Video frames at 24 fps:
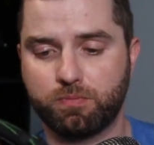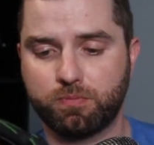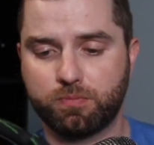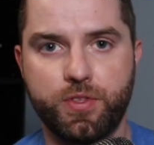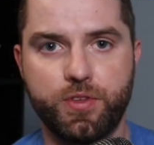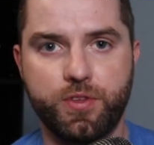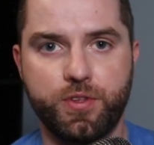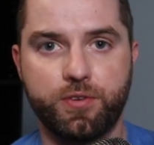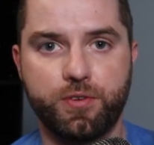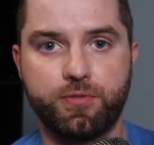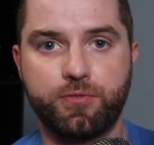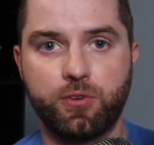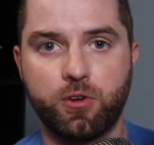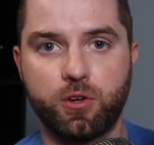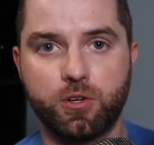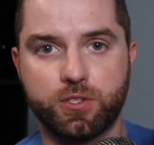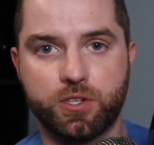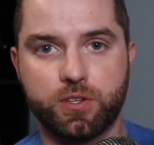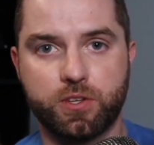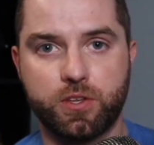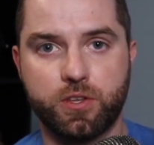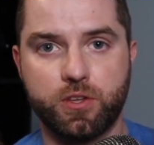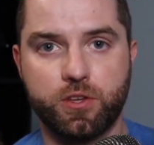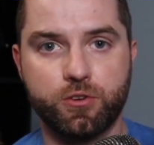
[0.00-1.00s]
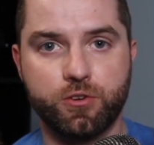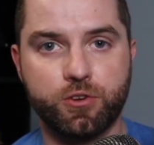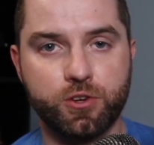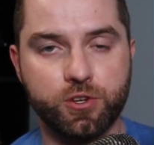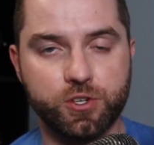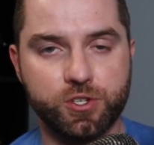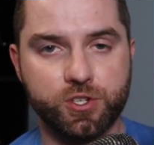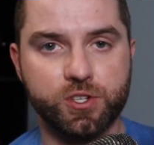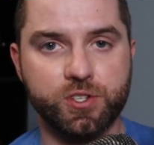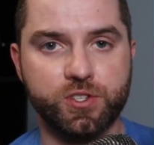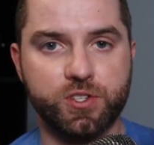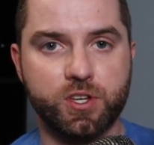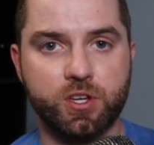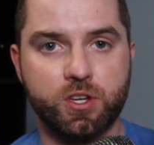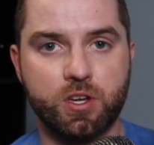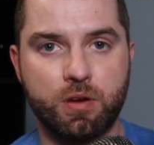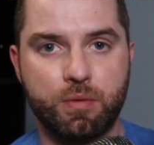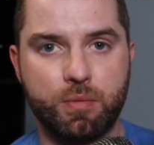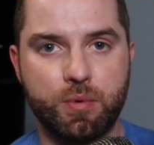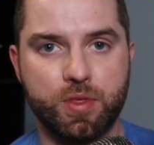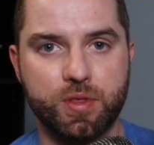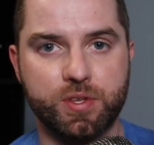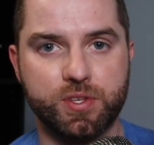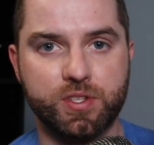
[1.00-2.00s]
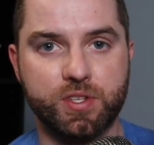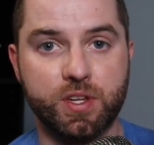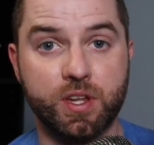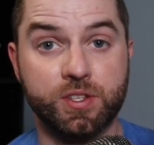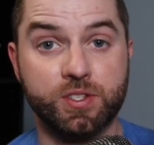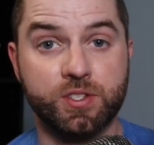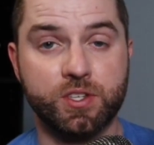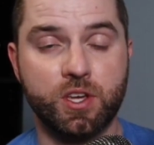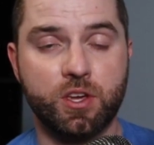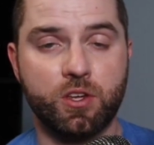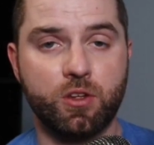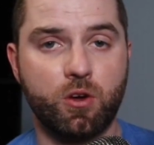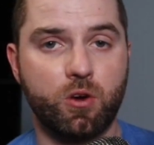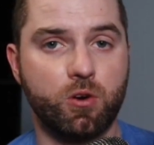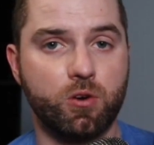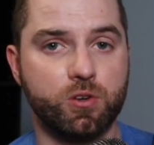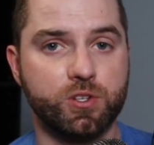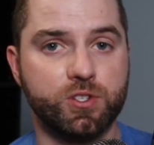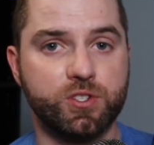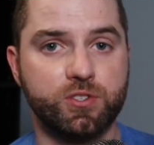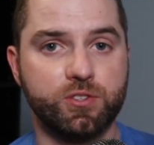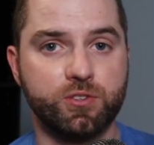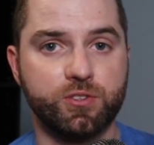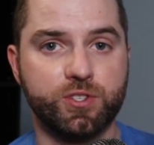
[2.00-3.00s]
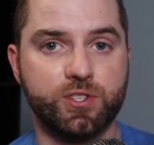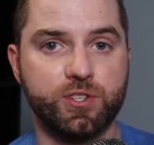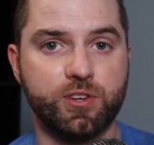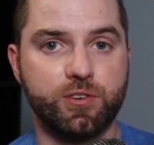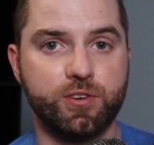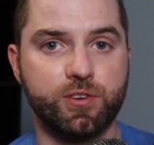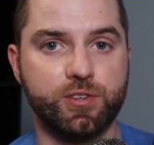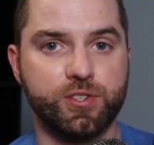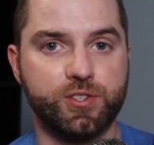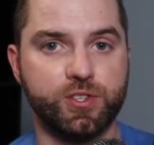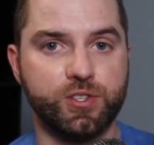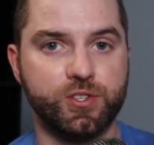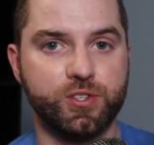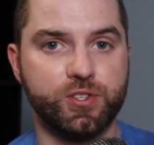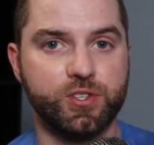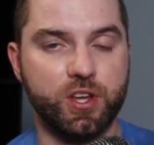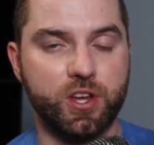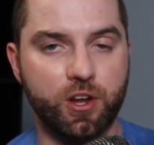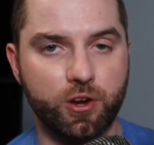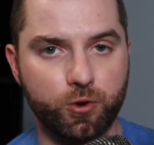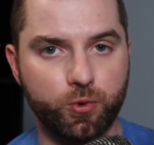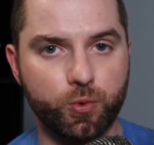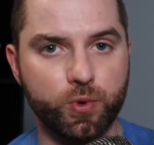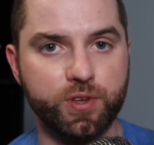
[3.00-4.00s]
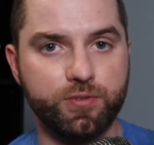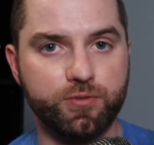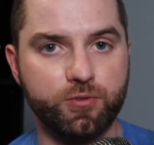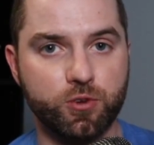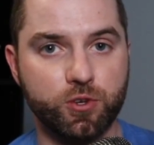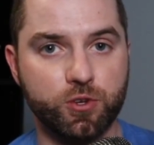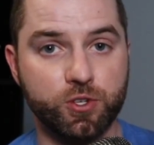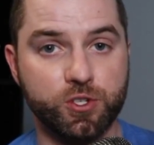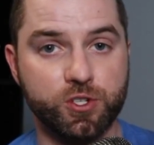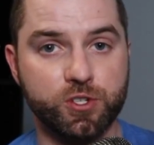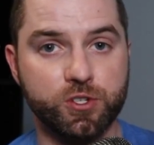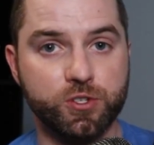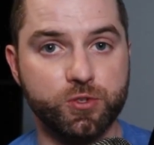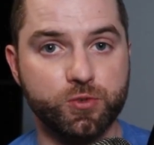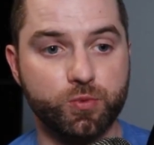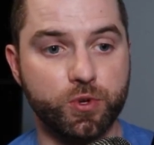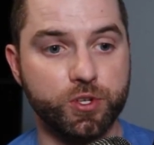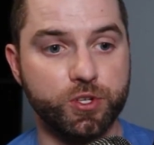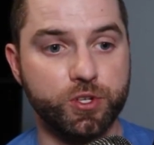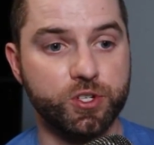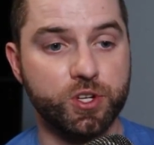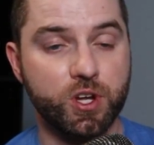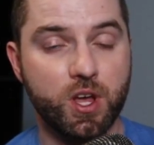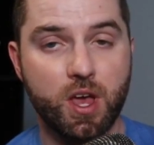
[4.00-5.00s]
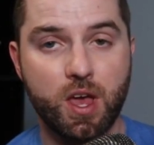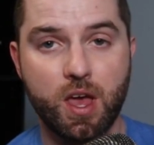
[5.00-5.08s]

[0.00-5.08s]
The default ear cushions that come on this headset are SteelSeries' Airweave cushions, which